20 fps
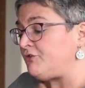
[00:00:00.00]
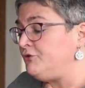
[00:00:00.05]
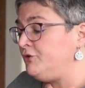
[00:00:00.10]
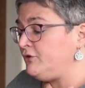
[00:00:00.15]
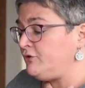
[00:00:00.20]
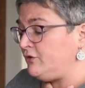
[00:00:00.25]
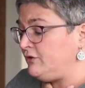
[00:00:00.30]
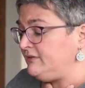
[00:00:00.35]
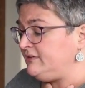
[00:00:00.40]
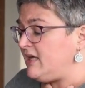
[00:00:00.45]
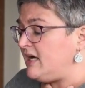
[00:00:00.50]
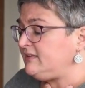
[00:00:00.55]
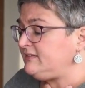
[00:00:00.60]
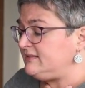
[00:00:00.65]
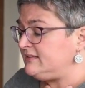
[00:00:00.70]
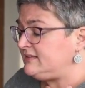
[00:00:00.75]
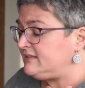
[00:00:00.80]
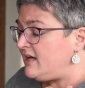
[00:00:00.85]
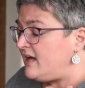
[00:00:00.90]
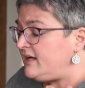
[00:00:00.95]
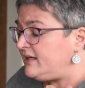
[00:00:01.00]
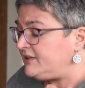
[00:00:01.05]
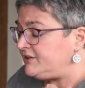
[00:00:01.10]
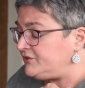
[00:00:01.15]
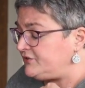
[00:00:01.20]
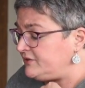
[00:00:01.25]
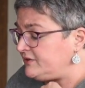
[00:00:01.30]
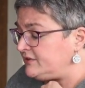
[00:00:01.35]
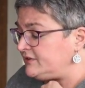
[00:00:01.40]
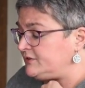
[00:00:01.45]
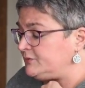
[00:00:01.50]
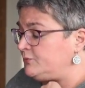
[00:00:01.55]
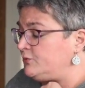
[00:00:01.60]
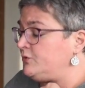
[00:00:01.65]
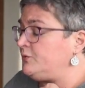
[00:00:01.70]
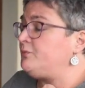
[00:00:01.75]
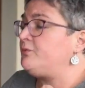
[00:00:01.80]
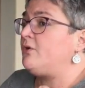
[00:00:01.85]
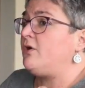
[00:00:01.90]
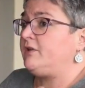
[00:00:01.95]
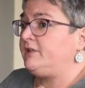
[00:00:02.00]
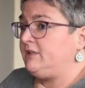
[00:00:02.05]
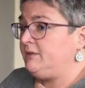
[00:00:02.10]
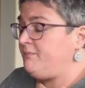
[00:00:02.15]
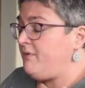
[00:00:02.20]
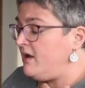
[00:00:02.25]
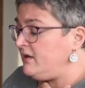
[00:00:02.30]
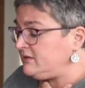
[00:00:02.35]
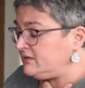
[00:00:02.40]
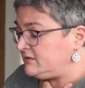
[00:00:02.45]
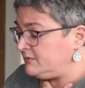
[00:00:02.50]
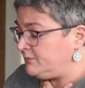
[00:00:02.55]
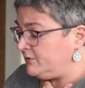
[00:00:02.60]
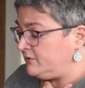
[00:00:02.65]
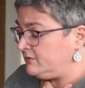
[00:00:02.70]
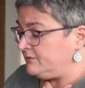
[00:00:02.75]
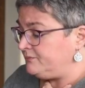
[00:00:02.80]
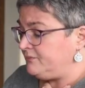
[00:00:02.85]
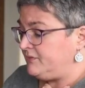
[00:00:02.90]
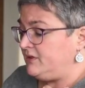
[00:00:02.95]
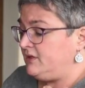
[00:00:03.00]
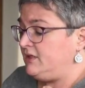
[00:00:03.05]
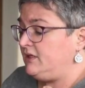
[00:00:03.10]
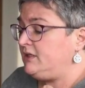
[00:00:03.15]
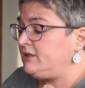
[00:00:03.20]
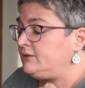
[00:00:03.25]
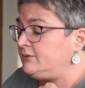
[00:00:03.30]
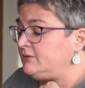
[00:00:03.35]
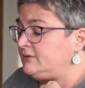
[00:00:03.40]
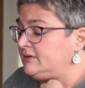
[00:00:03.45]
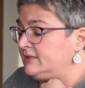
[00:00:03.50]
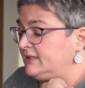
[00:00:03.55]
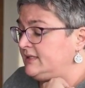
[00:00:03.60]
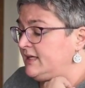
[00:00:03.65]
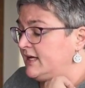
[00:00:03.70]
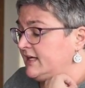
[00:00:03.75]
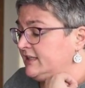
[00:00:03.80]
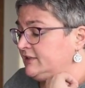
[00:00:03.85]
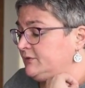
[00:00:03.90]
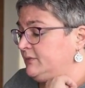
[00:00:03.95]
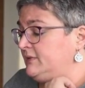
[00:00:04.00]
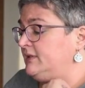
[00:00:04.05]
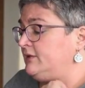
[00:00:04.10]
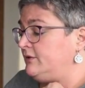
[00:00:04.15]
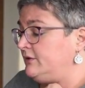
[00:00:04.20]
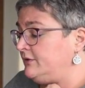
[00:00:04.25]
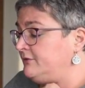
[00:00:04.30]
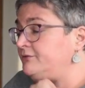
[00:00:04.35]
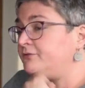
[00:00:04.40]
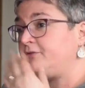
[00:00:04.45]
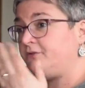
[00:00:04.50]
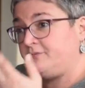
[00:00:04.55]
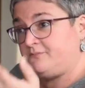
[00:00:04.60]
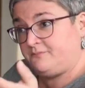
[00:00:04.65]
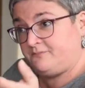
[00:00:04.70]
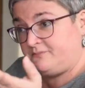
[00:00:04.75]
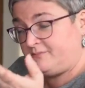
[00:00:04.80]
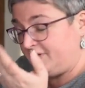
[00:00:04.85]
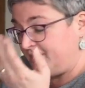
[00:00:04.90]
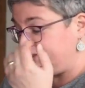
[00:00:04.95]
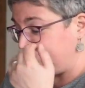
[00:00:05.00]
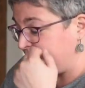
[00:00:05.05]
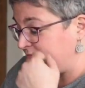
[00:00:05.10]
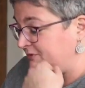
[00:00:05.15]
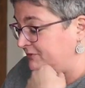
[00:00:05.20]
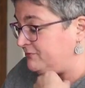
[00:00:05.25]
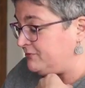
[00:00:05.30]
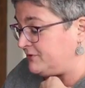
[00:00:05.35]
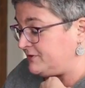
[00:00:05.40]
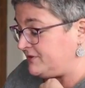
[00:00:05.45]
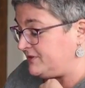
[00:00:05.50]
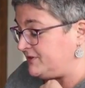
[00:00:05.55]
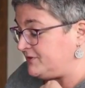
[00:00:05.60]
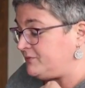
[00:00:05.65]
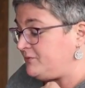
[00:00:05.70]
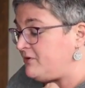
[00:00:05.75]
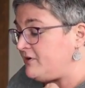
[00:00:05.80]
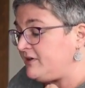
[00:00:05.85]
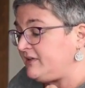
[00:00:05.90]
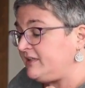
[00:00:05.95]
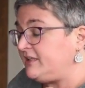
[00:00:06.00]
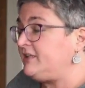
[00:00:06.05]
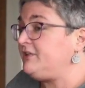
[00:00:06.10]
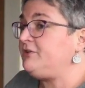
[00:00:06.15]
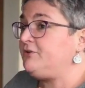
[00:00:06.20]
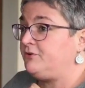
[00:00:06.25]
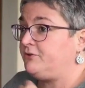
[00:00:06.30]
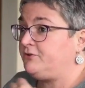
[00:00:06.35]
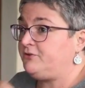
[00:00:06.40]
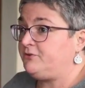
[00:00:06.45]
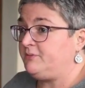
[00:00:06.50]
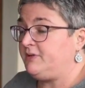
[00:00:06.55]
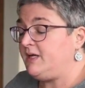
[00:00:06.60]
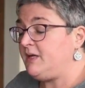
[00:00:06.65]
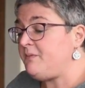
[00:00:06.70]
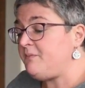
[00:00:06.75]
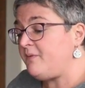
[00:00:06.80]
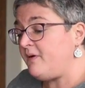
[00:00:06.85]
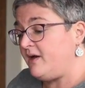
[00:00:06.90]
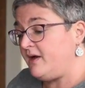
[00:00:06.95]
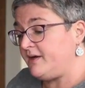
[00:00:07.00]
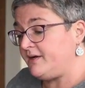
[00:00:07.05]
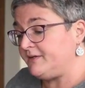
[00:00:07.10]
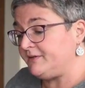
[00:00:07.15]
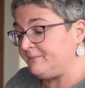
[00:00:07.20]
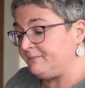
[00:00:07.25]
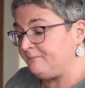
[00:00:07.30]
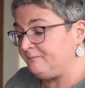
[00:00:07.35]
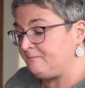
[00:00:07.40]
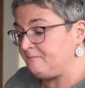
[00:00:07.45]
to conduct desired drills more broadly possible, including, as we learn from Benjamin Fortna's work, in the Ottoman Empire.